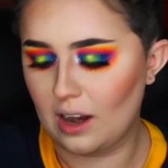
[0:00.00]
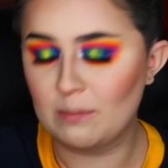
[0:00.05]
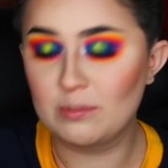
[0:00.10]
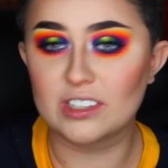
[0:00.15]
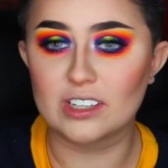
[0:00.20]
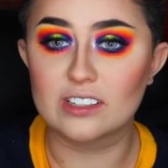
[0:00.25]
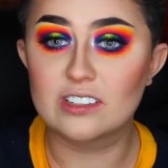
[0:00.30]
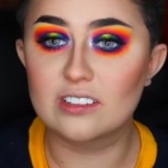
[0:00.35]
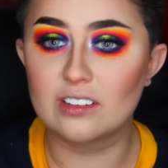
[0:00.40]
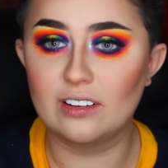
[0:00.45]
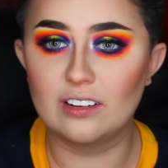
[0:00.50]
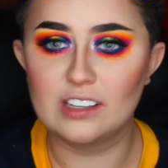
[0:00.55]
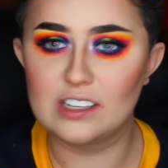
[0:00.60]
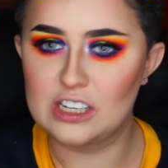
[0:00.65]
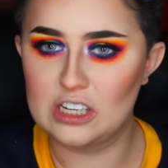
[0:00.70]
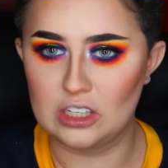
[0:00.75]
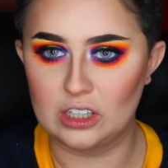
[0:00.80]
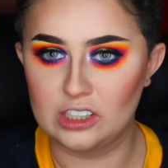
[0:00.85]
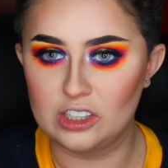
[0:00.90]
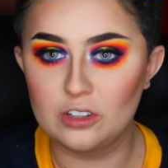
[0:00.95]
I'm just,
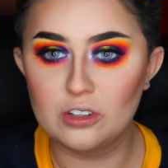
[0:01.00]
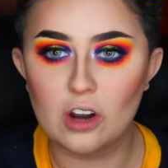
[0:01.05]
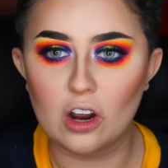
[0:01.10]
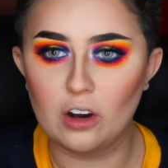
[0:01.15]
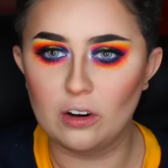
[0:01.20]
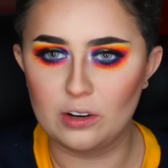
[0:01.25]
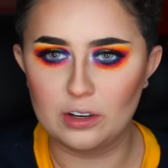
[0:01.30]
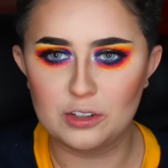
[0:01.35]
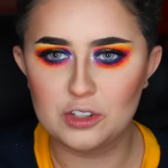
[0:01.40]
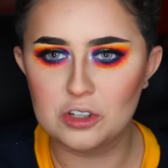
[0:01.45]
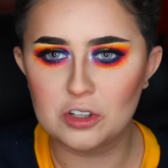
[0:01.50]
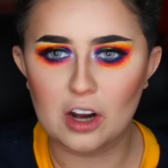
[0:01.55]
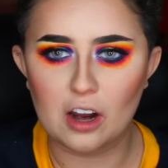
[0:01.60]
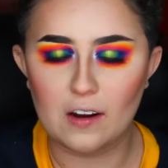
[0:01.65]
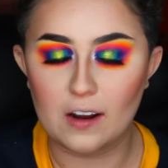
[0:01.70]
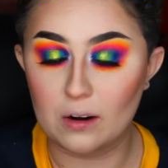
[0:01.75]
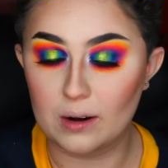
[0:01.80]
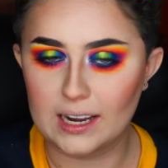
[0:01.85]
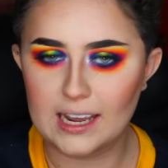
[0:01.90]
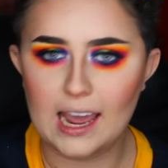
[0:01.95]
you know
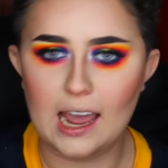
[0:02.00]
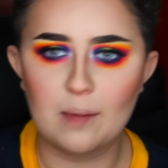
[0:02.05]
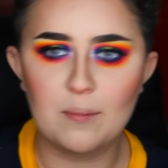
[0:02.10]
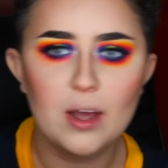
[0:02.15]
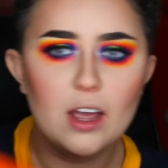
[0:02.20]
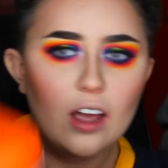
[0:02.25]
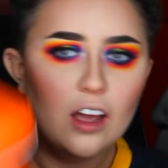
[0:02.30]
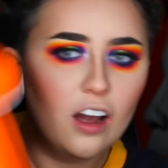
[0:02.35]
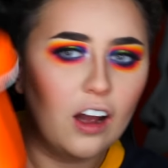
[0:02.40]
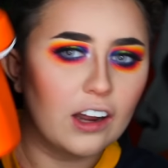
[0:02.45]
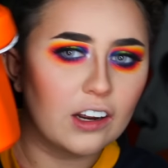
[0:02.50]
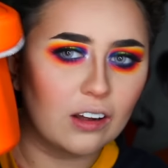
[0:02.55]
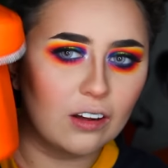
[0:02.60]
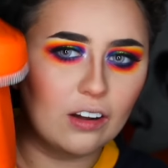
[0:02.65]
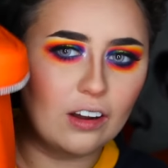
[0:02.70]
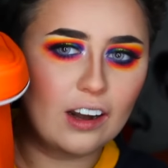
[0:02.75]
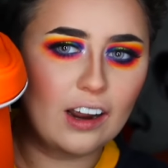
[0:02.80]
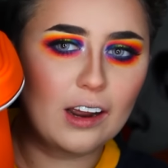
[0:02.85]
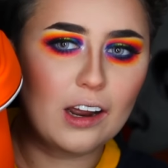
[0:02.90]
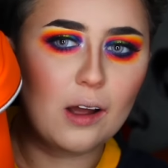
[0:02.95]
how I am. I
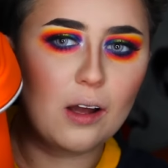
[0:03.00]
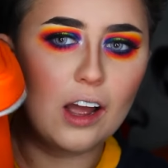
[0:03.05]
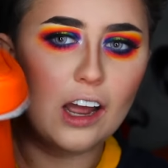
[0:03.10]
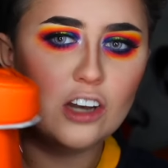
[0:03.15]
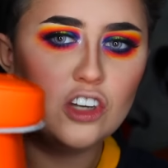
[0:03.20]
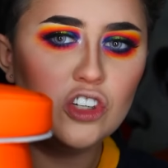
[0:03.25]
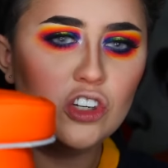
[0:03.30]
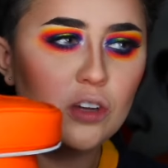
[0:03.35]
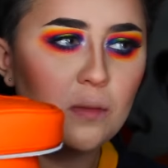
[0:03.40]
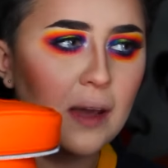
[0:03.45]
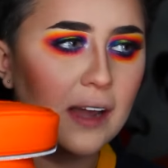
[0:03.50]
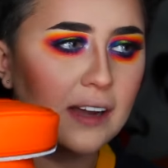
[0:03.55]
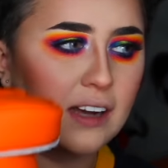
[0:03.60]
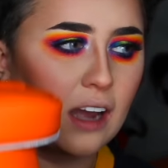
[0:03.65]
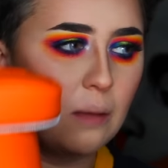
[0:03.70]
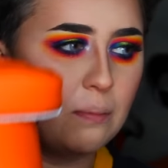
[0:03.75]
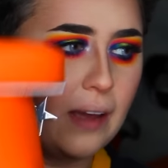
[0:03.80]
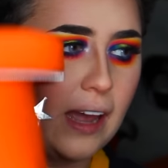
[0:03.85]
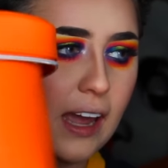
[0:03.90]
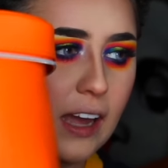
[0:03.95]
got a new
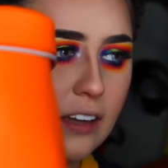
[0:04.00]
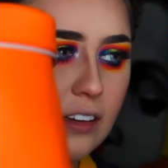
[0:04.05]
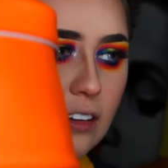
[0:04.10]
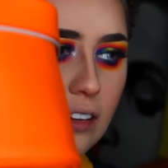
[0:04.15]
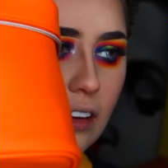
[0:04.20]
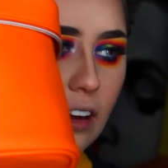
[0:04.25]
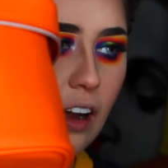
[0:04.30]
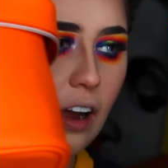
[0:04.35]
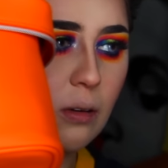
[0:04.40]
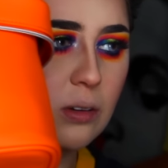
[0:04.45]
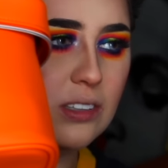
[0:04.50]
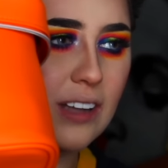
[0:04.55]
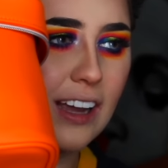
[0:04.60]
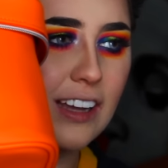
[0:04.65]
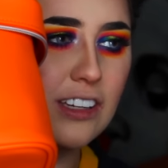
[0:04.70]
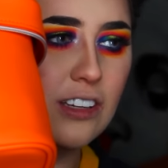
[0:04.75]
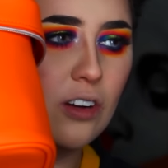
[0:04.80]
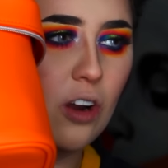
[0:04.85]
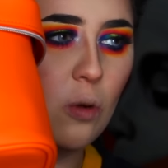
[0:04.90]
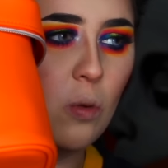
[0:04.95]
makeup bag. I was
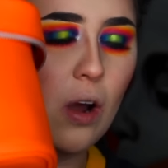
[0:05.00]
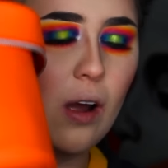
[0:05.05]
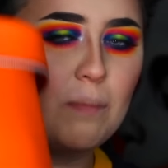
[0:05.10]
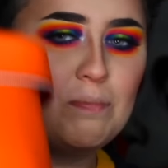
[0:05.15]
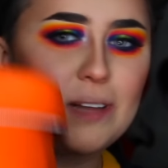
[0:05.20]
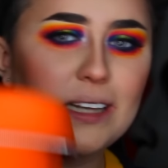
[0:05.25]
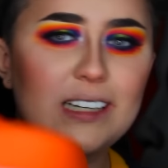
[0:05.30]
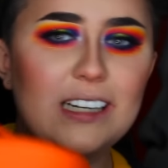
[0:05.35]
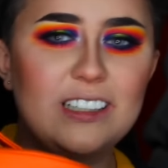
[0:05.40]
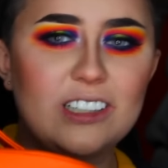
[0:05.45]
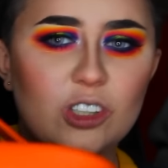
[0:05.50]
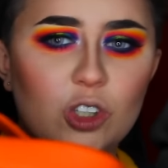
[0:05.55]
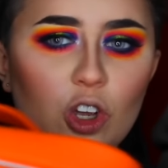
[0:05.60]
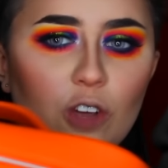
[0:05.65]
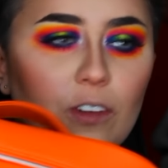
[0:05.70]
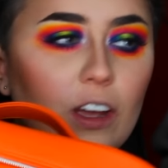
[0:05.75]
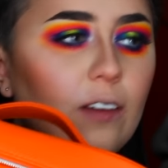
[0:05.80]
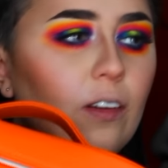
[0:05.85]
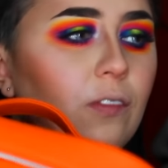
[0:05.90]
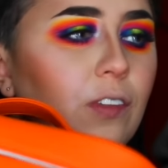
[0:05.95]
like, you know what? I bloody
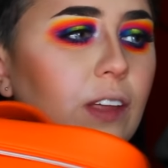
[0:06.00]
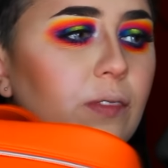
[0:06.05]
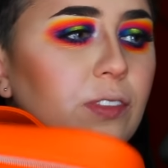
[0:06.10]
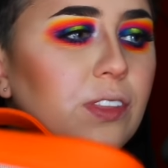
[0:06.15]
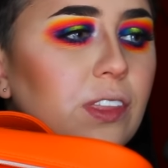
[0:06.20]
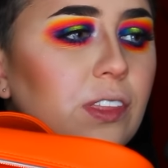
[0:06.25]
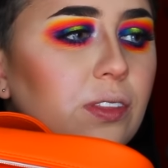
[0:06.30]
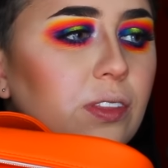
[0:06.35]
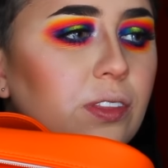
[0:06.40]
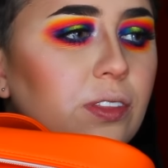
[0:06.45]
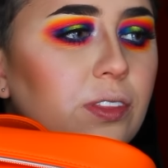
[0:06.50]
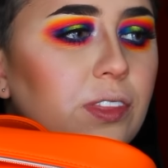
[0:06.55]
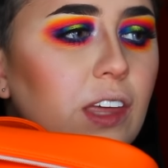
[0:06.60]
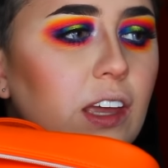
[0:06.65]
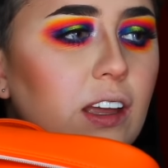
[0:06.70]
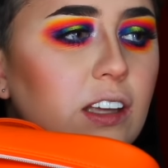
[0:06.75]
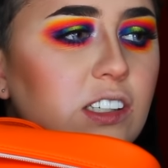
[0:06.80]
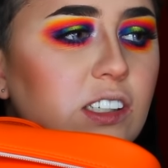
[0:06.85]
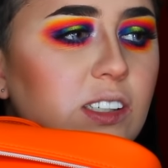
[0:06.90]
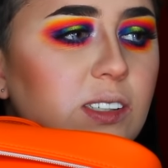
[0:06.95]
deserve it. But
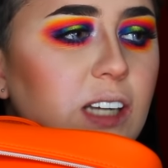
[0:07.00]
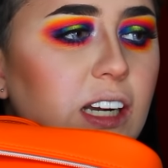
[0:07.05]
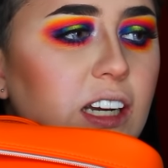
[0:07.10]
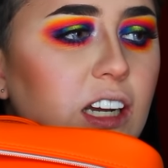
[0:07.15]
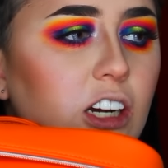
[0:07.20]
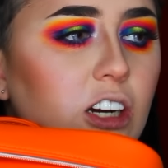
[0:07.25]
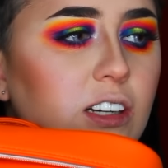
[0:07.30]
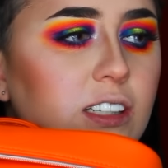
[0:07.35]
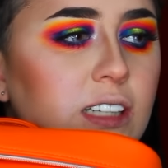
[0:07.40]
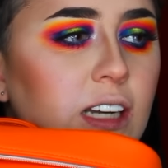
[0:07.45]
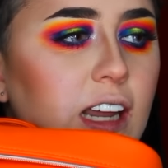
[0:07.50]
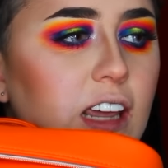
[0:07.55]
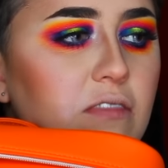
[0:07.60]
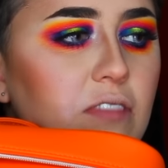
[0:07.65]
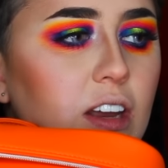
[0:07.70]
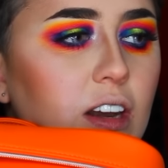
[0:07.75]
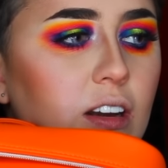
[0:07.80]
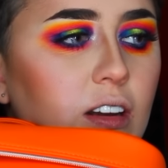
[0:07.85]
the sticker hasn't.